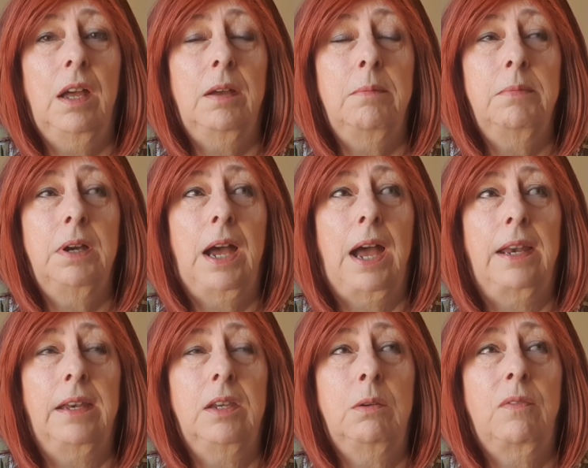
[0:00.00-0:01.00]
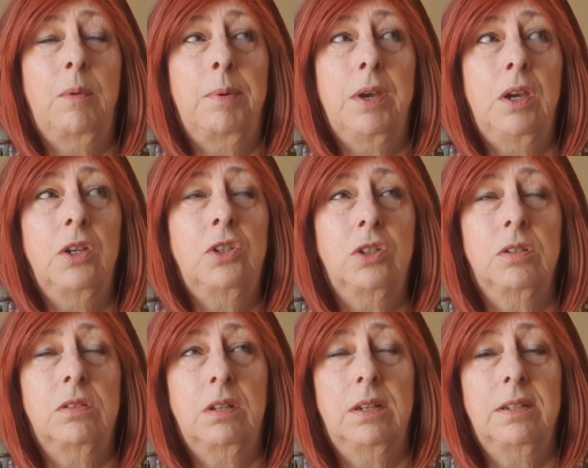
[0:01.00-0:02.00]
and you have a
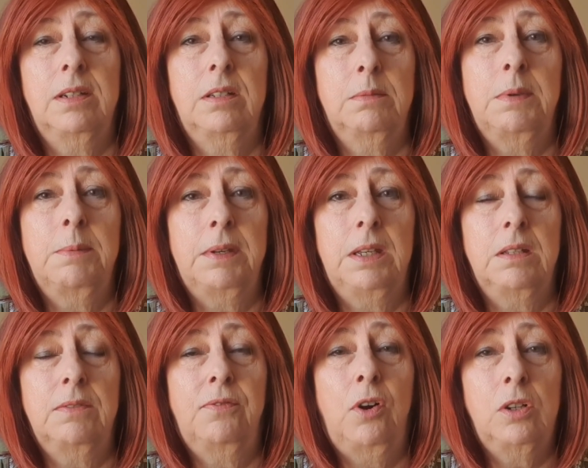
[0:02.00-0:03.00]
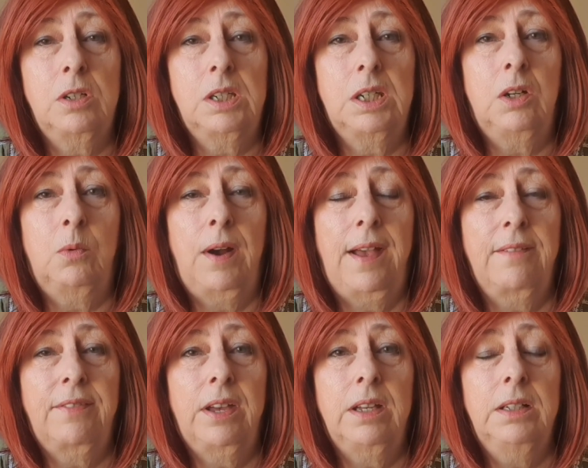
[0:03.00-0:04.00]
purchase and it's maybe faulty or
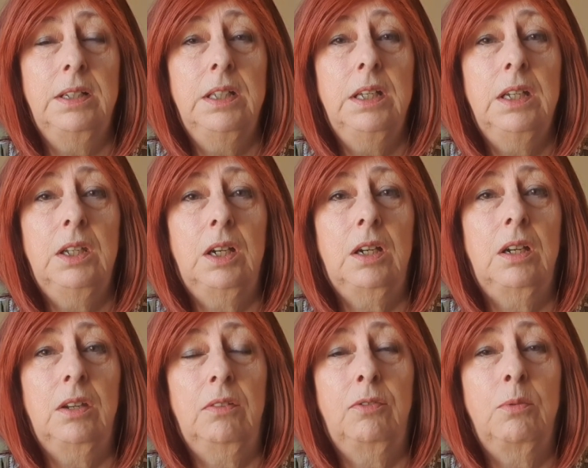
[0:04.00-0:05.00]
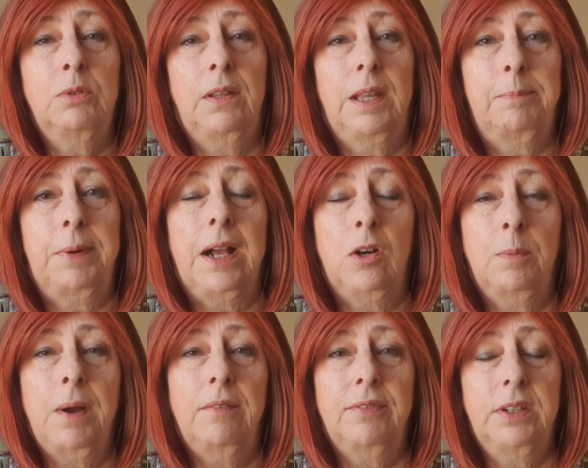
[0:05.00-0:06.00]
whatever, you've always got that backup,
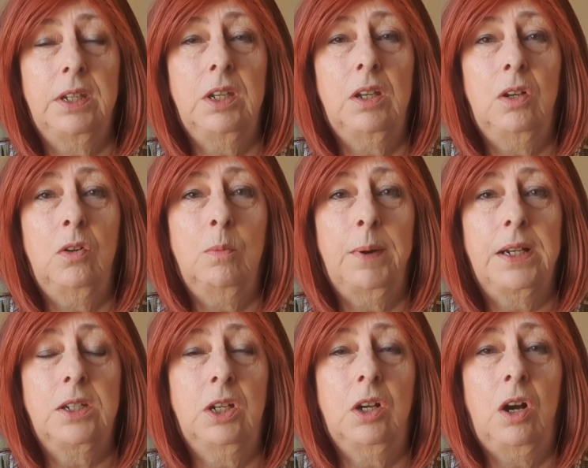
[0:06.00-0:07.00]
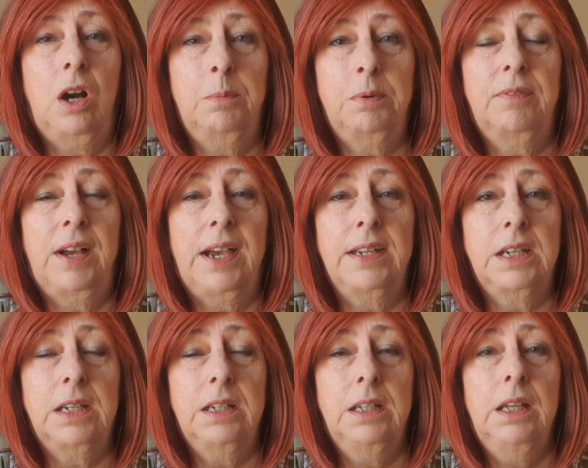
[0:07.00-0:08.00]
haven't you? You can go back to your card
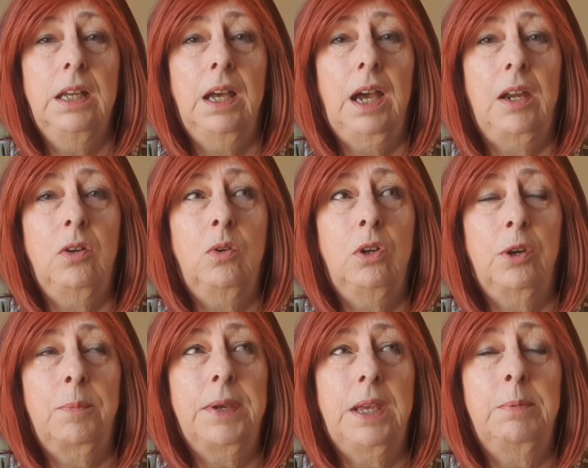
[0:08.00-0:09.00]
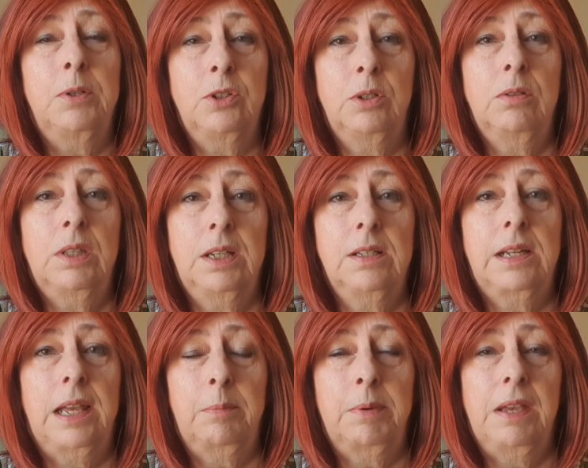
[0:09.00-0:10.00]
provider. I know a lot of people do things
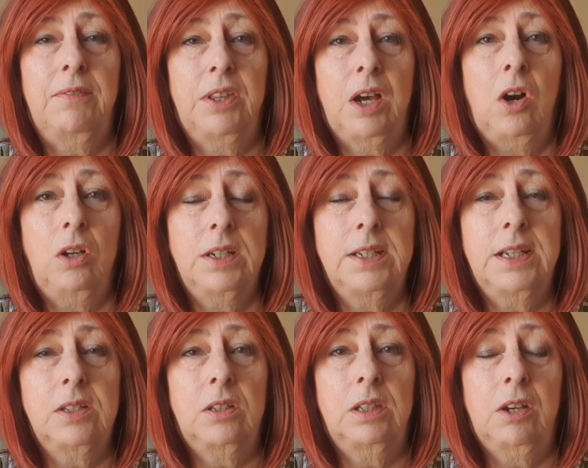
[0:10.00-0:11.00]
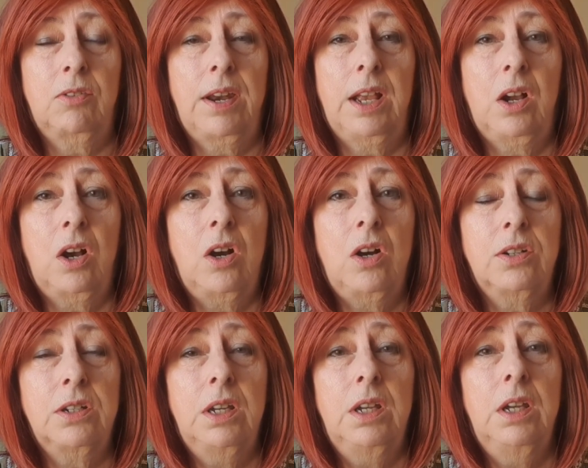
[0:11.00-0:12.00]
like pay for their holidays on their credit card
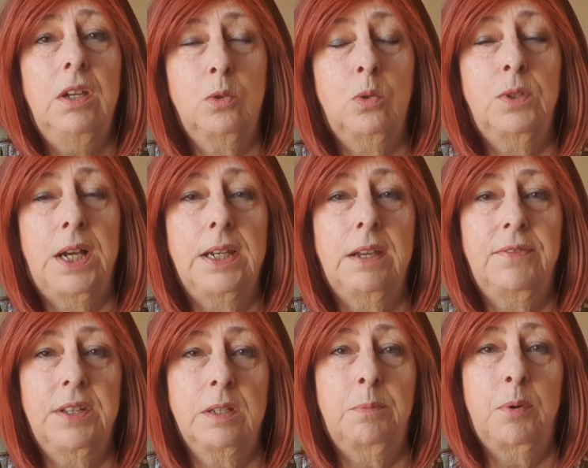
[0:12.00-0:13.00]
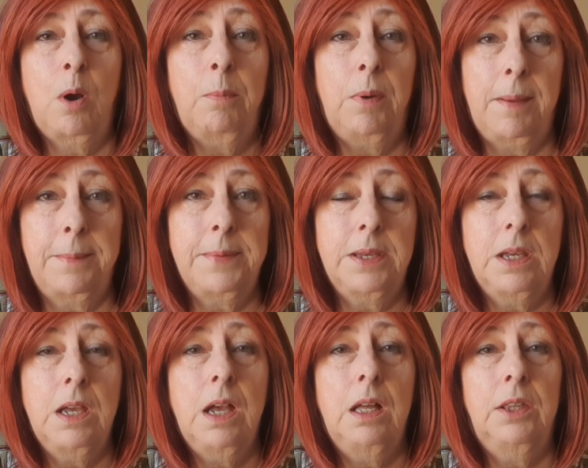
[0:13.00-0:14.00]
so that if there's a problem,
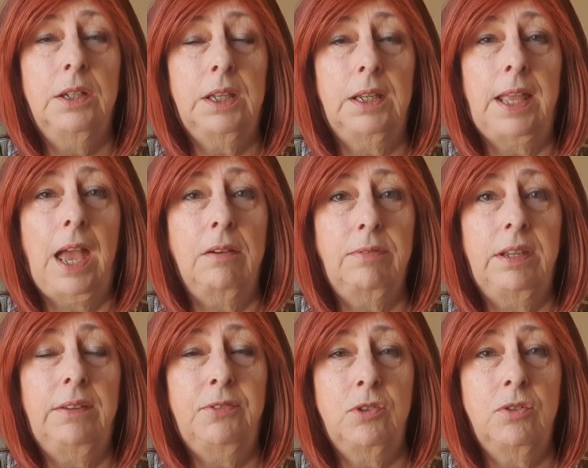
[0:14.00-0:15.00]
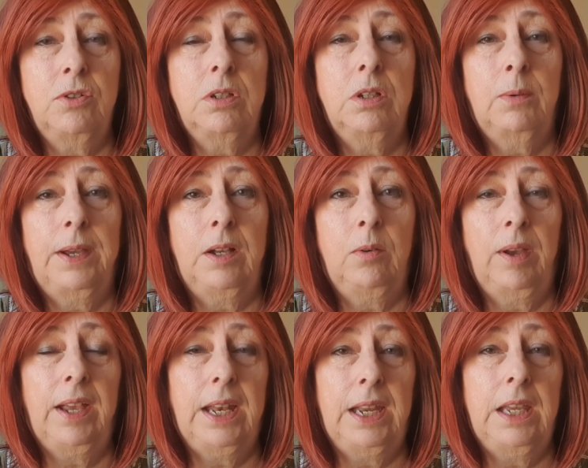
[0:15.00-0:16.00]
they can get a refund quite
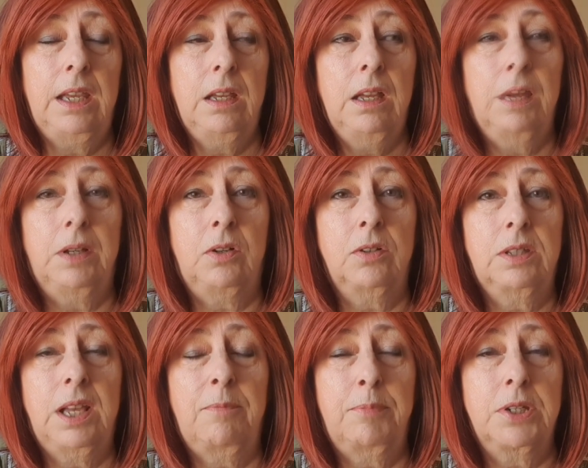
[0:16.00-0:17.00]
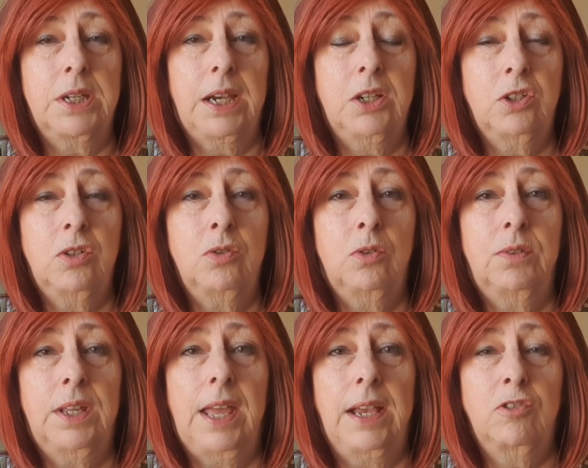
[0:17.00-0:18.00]
quickly because they have protection,
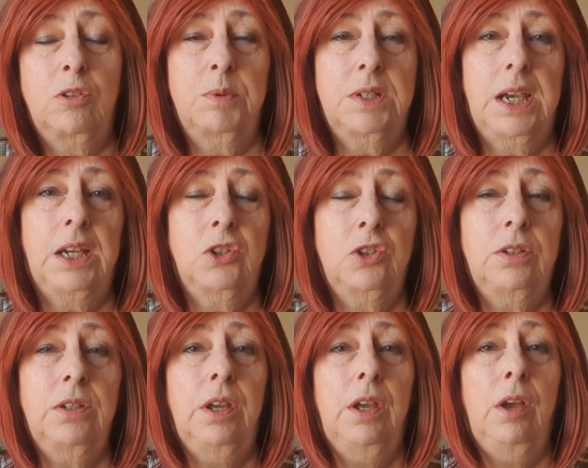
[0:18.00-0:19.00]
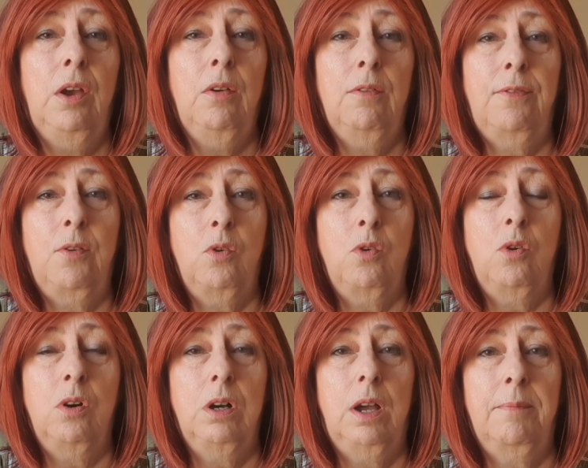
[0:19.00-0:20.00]
don't they? Extra protection
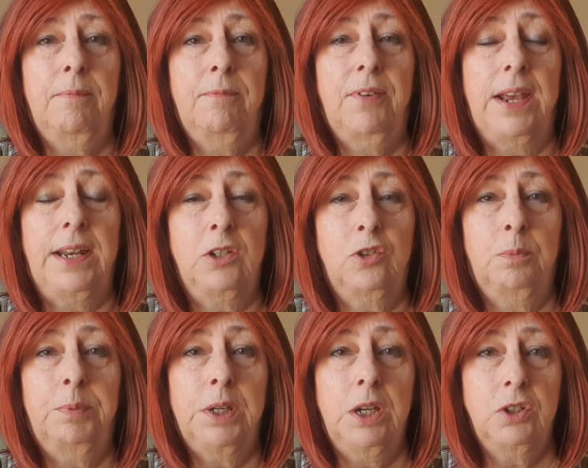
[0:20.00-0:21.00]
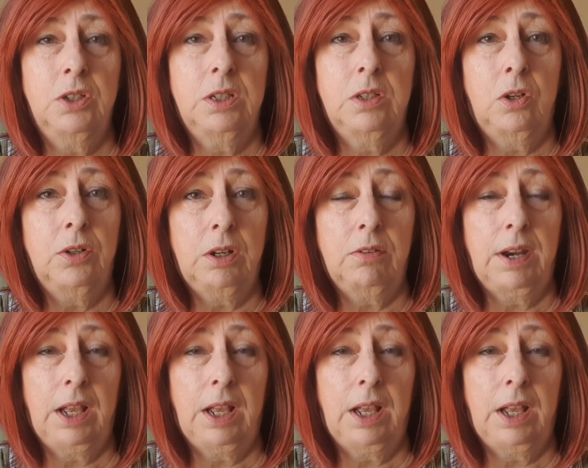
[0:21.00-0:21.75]
for financial purchases on a